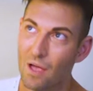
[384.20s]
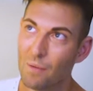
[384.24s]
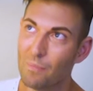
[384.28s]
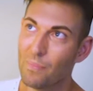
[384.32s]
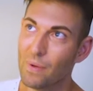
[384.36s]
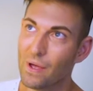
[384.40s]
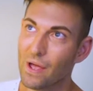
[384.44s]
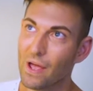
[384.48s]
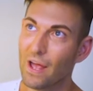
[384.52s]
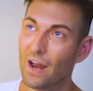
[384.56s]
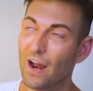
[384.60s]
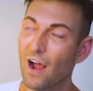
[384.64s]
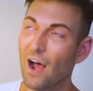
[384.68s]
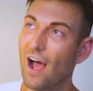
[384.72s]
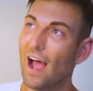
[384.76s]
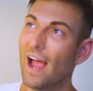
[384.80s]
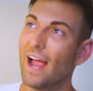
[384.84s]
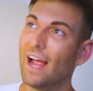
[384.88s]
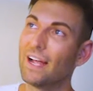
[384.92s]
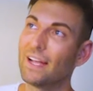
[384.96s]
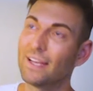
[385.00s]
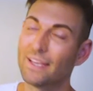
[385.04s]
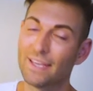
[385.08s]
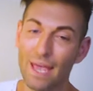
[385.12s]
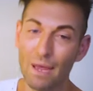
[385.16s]
But
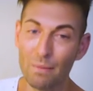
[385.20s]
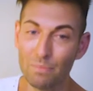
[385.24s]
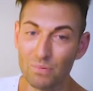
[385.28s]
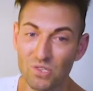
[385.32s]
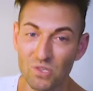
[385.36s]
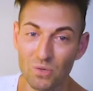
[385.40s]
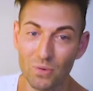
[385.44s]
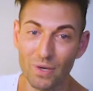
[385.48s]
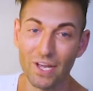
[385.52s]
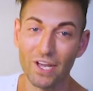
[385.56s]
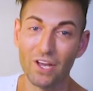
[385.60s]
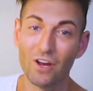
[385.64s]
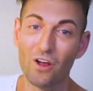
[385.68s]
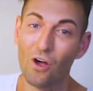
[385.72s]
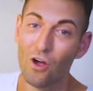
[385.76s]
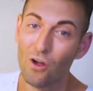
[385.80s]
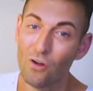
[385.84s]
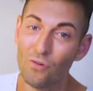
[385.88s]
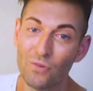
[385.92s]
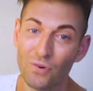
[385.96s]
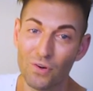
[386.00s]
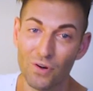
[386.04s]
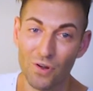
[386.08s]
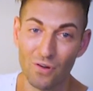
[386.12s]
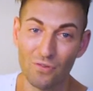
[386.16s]
I kept doing it
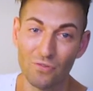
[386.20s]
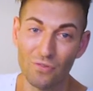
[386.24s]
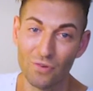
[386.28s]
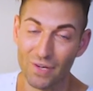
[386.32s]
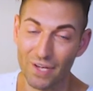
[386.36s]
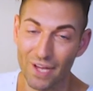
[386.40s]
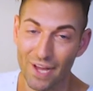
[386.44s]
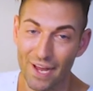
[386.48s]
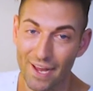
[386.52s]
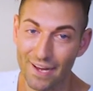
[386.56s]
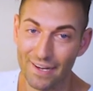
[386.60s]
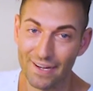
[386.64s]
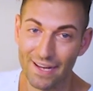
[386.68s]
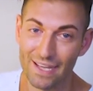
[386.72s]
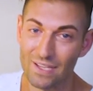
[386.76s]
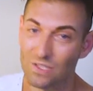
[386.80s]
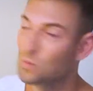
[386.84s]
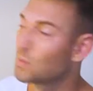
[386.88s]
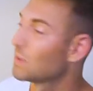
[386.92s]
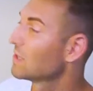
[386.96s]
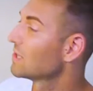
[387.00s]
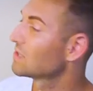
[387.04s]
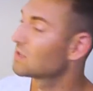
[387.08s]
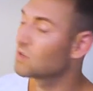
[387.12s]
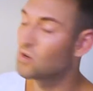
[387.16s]
over and over again, as
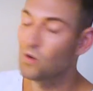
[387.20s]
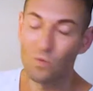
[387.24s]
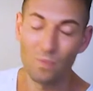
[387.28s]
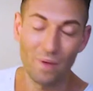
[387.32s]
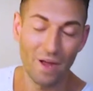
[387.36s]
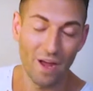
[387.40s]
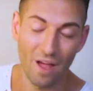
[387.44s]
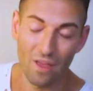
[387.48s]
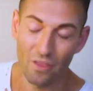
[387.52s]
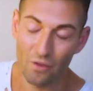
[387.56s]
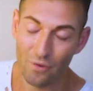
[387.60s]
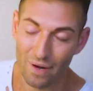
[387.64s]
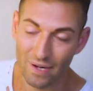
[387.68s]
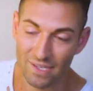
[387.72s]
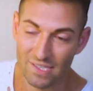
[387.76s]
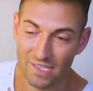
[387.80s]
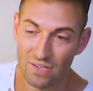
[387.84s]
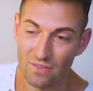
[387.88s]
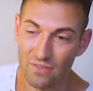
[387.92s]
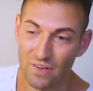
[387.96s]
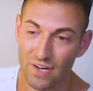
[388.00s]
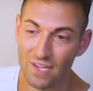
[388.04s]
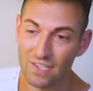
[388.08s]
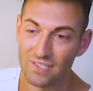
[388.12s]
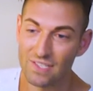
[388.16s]
well as all my other
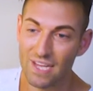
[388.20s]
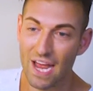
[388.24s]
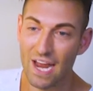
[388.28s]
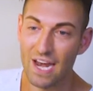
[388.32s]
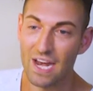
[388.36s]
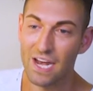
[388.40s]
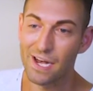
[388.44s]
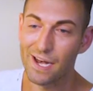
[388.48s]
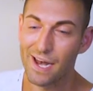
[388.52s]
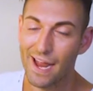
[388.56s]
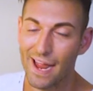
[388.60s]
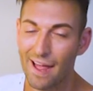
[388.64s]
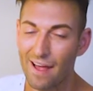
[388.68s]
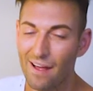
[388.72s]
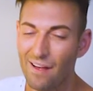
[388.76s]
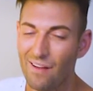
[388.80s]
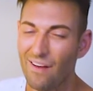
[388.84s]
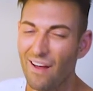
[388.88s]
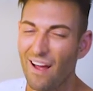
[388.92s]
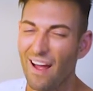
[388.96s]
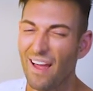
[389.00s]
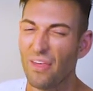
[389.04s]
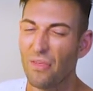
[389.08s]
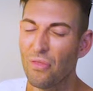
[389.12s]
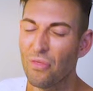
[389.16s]
activities, and now
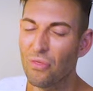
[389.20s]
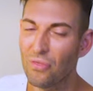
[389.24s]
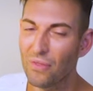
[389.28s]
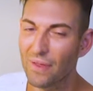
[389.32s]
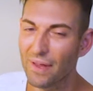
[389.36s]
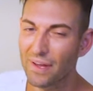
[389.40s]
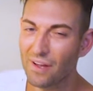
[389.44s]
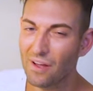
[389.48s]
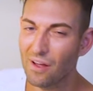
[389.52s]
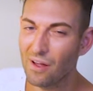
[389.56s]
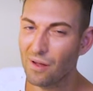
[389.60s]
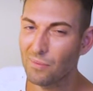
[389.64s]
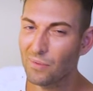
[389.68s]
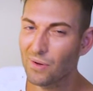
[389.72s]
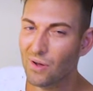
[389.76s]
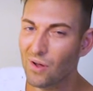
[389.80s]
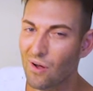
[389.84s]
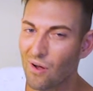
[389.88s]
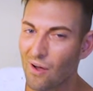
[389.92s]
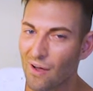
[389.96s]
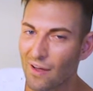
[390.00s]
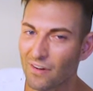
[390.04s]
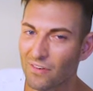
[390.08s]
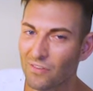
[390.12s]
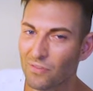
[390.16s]
I think I'm
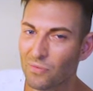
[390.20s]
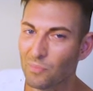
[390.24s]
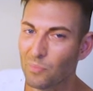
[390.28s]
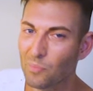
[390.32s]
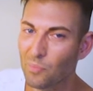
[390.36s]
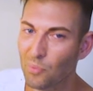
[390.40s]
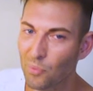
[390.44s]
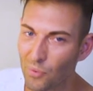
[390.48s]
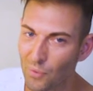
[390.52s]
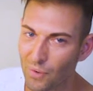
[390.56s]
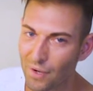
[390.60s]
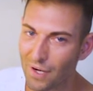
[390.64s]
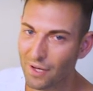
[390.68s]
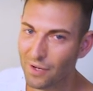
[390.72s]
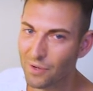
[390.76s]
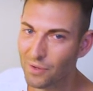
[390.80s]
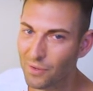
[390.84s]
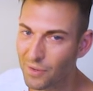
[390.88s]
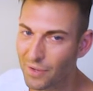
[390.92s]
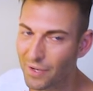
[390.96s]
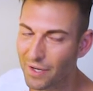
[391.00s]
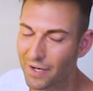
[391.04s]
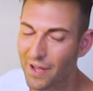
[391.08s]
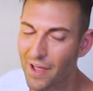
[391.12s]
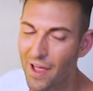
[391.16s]
kind of pretty
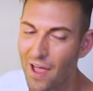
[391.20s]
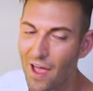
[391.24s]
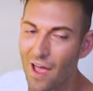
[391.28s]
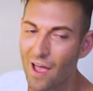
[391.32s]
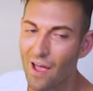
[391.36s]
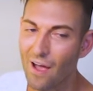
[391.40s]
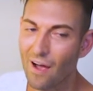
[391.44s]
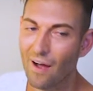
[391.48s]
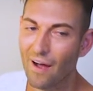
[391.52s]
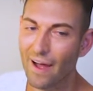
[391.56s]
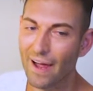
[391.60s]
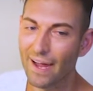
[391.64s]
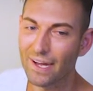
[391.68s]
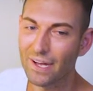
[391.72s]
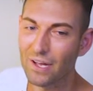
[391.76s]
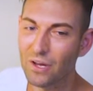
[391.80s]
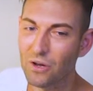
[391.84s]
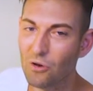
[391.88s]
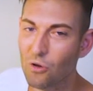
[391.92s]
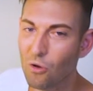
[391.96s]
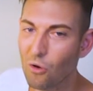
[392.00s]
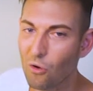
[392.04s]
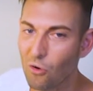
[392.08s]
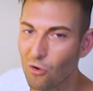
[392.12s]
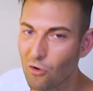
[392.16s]
good. I
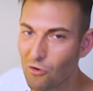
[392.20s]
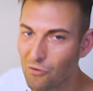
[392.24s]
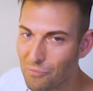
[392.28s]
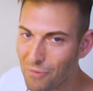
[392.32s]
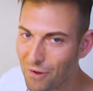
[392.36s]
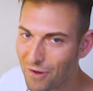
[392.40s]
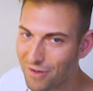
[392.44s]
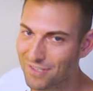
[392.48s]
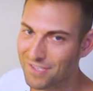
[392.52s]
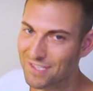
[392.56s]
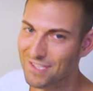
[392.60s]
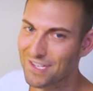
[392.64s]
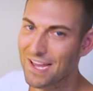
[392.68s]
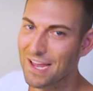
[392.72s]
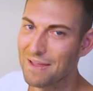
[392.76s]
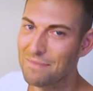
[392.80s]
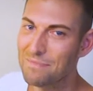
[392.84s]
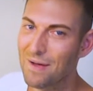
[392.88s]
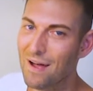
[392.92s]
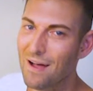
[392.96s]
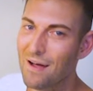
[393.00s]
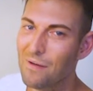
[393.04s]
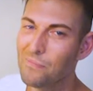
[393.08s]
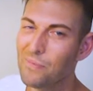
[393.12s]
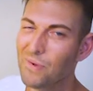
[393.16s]
can almost keep
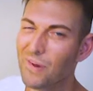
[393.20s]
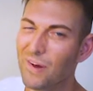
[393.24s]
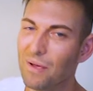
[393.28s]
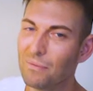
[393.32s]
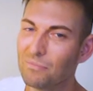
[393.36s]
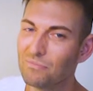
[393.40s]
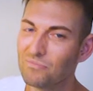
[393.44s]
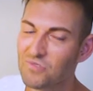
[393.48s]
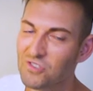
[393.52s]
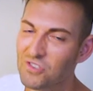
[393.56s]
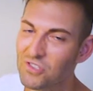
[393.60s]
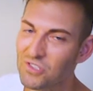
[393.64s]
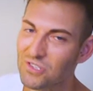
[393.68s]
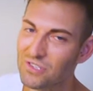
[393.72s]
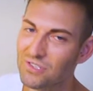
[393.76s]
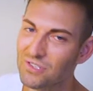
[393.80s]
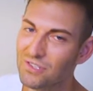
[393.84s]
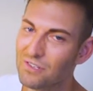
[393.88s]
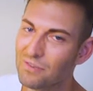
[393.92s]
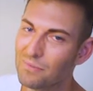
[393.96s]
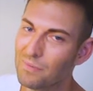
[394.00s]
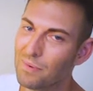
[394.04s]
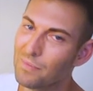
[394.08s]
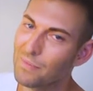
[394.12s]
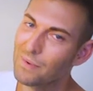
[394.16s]
up, but I'm just a
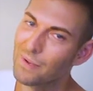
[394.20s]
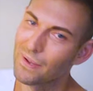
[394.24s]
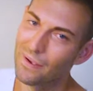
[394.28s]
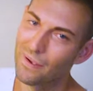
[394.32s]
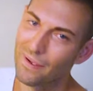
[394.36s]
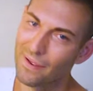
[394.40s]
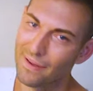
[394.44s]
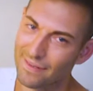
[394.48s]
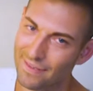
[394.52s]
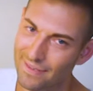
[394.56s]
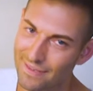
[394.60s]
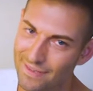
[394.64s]
little bit behind.